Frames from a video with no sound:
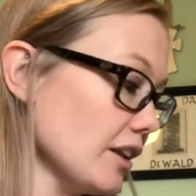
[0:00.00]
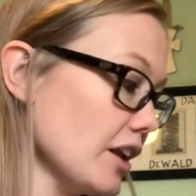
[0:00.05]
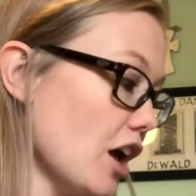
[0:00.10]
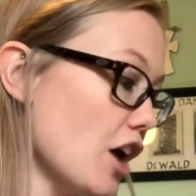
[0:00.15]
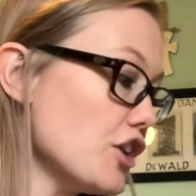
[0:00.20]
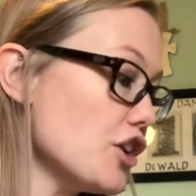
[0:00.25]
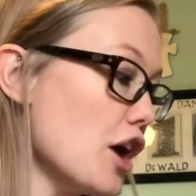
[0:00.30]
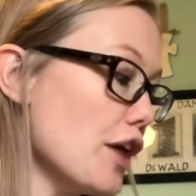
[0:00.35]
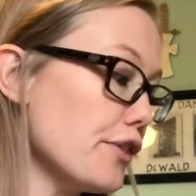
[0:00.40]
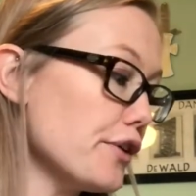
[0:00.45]

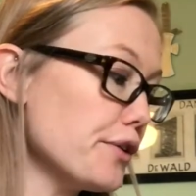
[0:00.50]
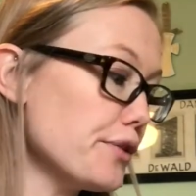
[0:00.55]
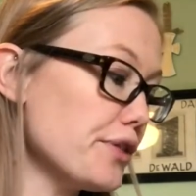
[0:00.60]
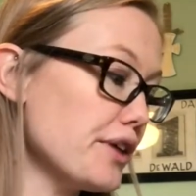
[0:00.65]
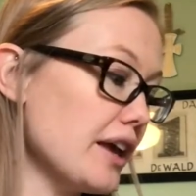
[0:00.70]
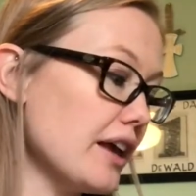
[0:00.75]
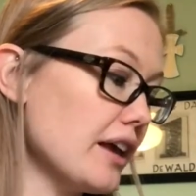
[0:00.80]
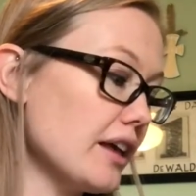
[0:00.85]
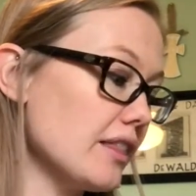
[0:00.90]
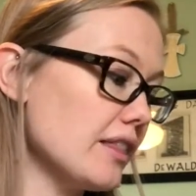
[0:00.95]
Another
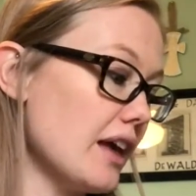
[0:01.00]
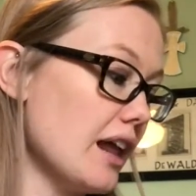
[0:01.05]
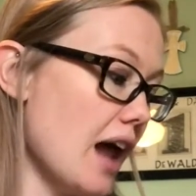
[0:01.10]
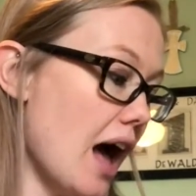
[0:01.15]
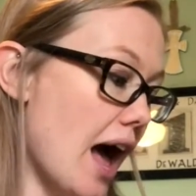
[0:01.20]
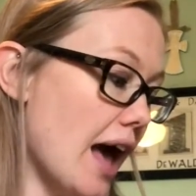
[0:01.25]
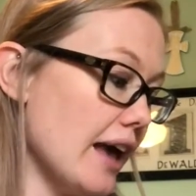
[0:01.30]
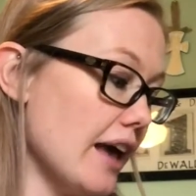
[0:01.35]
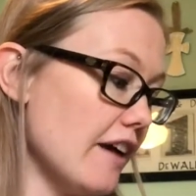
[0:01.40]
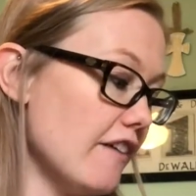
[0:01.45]
thing that
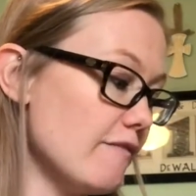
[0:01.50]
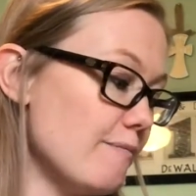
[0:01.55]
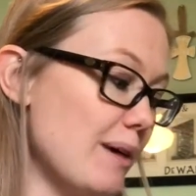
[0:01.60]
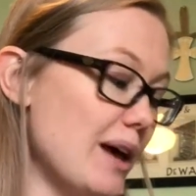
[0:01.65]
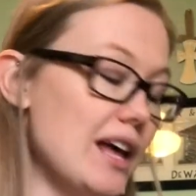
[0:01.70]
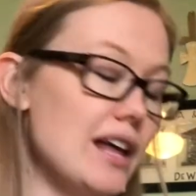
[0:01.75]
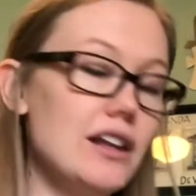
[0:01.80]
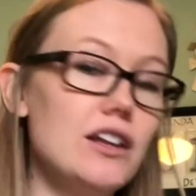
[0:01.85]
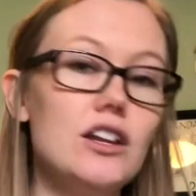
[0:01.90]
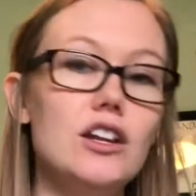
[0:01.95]
I have
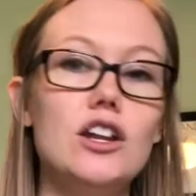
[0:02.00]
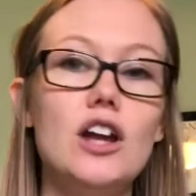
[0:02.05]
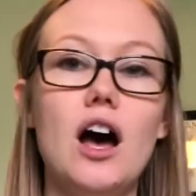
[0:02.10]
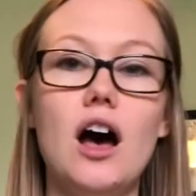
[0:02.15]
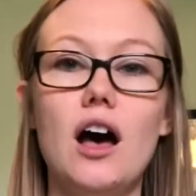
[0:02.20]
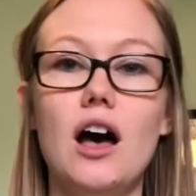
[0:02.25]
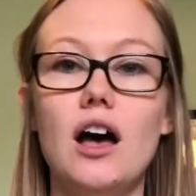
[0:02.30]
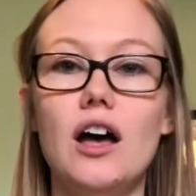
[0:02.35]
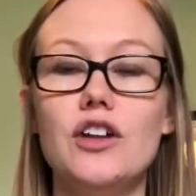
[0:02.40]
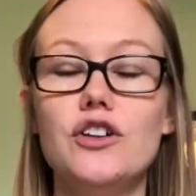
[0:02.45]
been
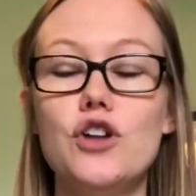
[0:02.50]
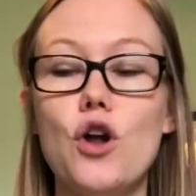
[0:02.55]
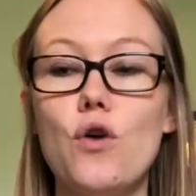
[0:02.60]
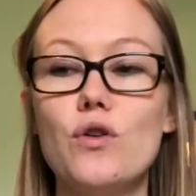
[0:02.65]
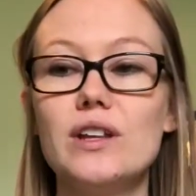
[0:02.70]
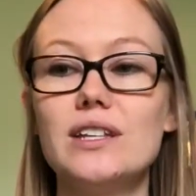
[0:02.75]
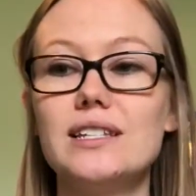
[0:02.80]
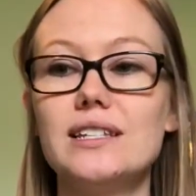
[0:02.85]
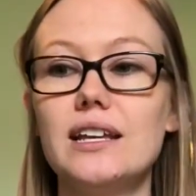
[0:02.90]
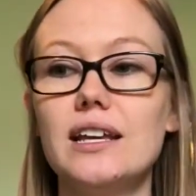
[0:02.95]

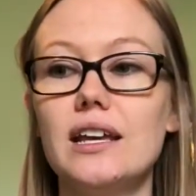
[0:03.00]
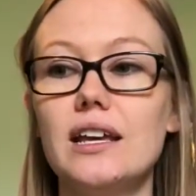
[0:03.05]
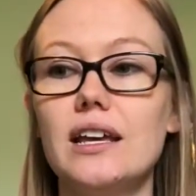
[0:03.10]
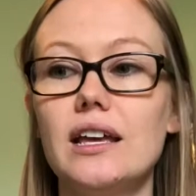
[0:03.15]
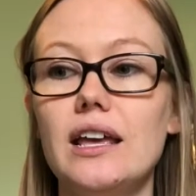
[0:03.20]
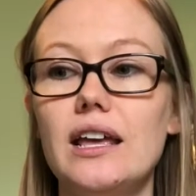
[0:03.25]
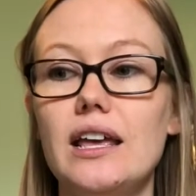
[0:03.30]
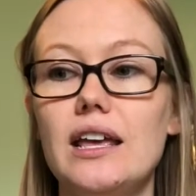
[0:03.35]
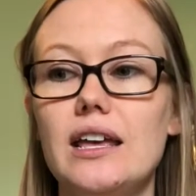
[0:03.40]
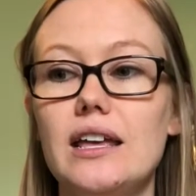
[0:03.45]
noticing
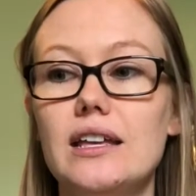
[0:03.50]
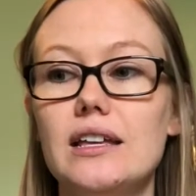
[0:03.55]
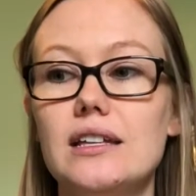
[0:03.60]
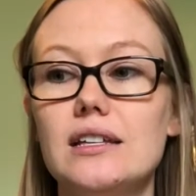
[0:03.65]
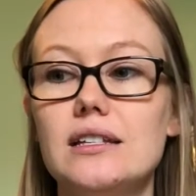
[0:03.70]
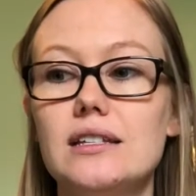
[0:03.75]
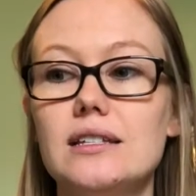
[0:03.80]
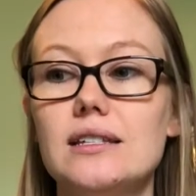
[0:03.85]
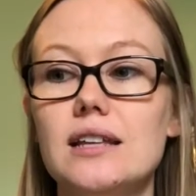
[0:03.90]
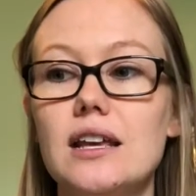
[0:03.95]

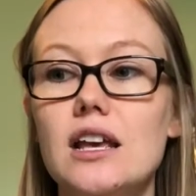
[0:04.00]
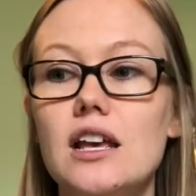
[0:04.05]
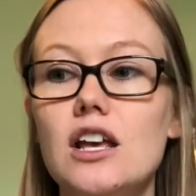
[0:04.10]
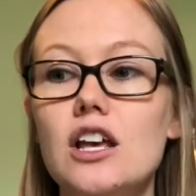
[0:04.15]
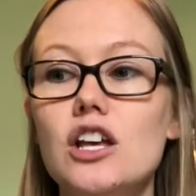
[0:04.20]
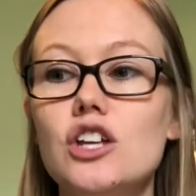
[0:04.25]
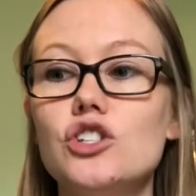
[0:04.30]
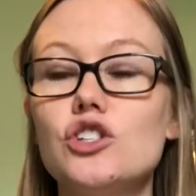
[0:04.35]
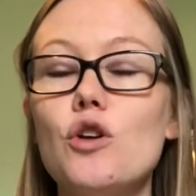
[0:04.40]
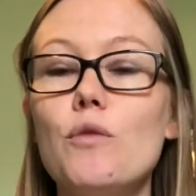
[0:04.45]
is,
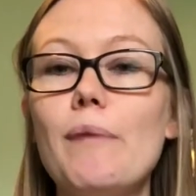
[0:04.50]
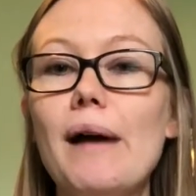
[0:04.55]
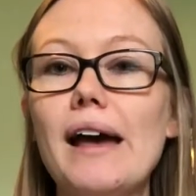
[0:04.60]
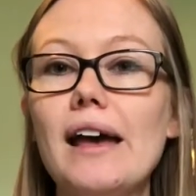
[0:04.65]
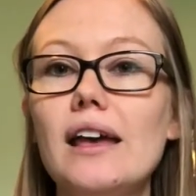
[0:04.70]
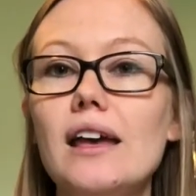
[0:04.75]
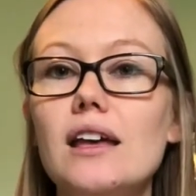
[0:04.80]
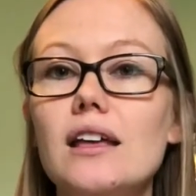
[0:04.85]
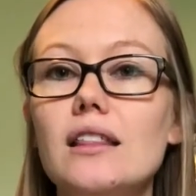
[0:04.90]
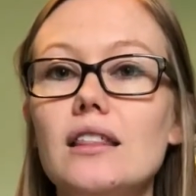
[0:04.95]
so
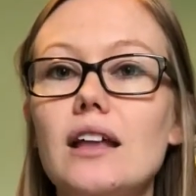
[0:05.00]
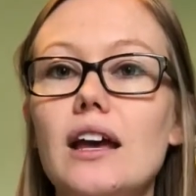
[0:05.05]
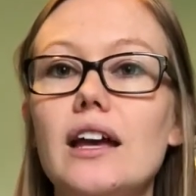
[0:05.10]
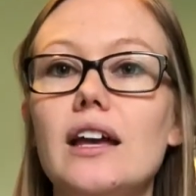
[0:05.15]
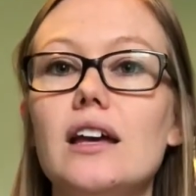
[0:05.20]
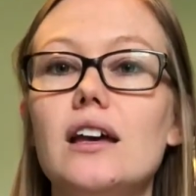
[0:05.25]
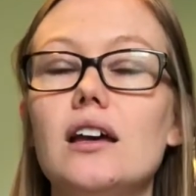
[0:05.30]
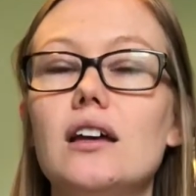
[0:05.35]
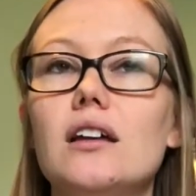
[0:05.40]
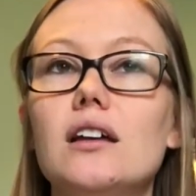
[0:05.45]
my
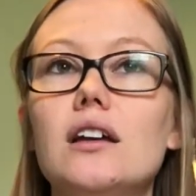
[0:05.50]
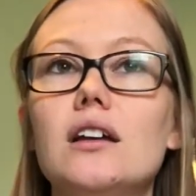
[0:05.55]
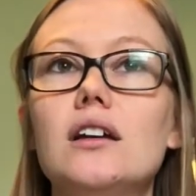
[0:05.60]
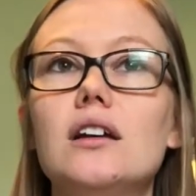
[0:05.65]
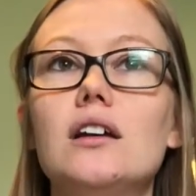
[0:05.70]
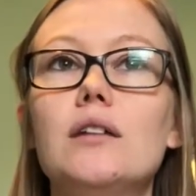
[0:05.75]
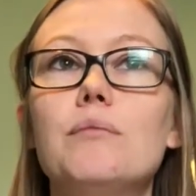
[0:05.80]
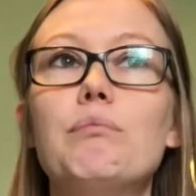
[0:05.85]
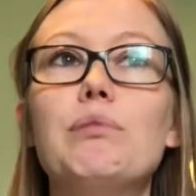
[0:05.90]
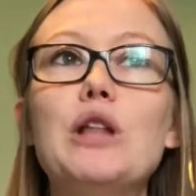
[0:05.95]
like
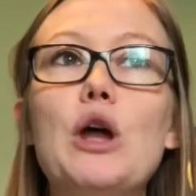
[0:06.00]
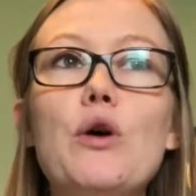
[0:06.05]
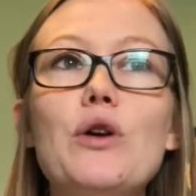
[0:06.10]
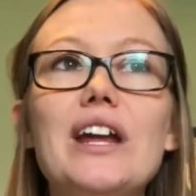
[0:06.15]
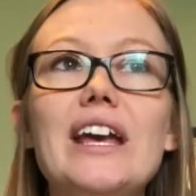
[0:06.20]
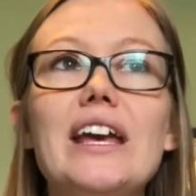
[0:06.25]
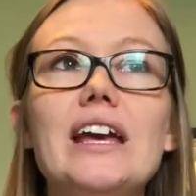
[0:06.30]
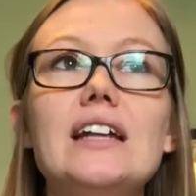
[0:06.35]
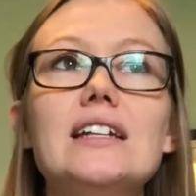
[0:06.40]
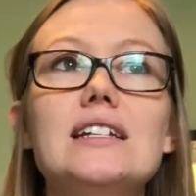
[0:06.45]

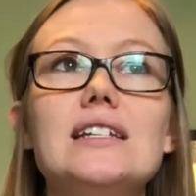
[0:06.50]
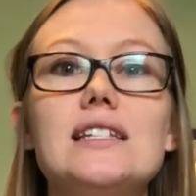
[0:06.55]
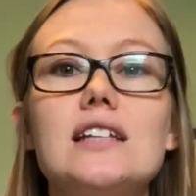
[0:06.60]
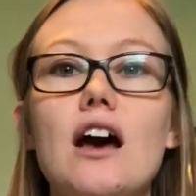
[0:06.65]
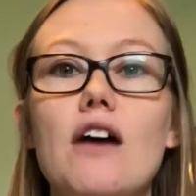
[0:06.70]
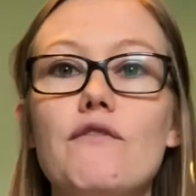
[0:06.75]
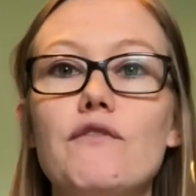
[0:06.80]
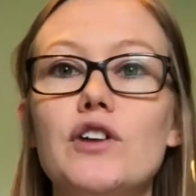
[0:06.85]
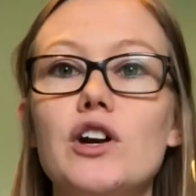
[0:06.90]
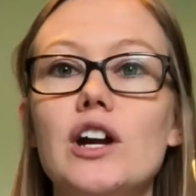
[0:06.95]
bloating and
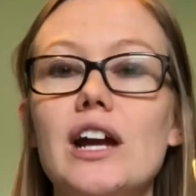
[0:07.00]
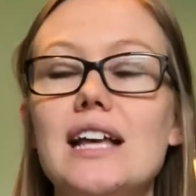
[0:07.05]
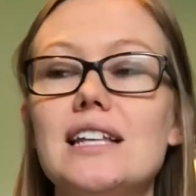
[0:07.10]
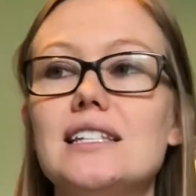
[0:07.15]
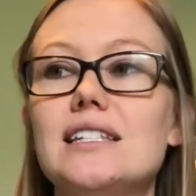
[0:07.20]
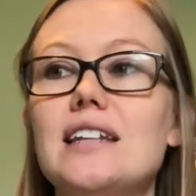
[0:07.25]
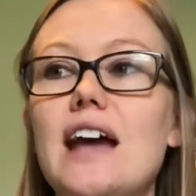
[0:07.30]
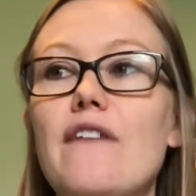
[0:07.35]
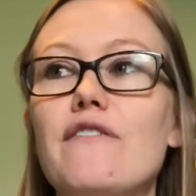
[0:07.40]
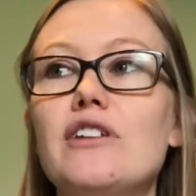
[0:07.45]
discomfort has
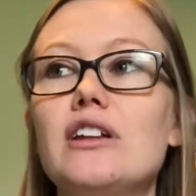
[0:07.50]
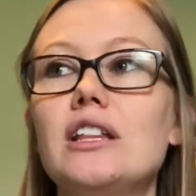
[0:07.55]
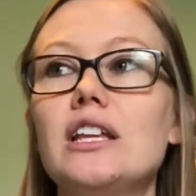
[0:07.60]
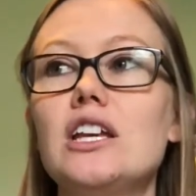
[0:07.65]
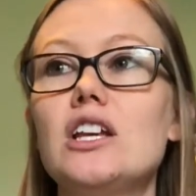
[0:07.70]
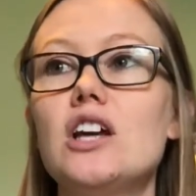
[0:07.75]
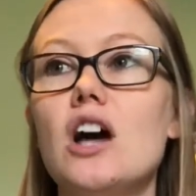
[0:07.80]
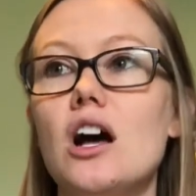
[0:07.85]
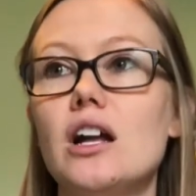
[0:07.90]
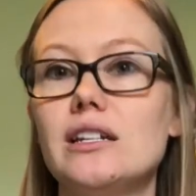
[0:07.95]
definitely
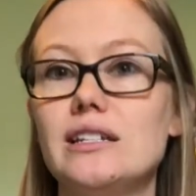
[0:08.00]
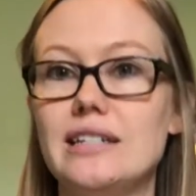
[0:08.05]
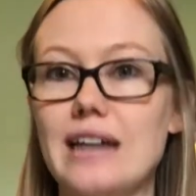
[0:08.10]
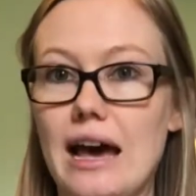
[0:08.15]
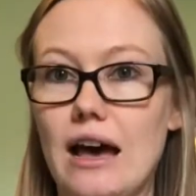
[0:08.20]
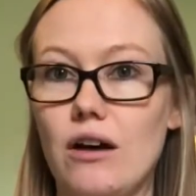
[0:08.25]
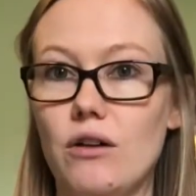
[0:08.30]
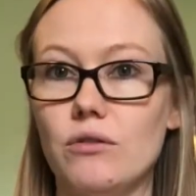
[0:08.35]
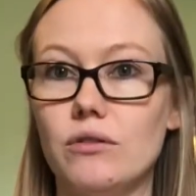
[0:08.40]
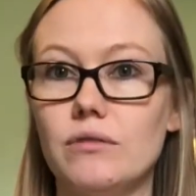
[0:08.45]
gone
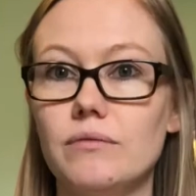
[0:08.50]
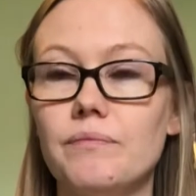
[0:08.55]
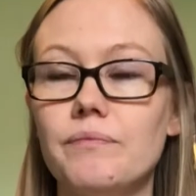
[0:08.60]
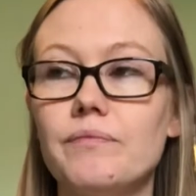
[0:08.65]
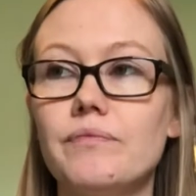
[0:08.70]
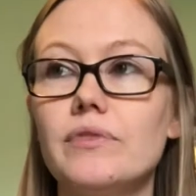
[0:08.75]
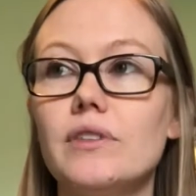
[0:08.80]
down.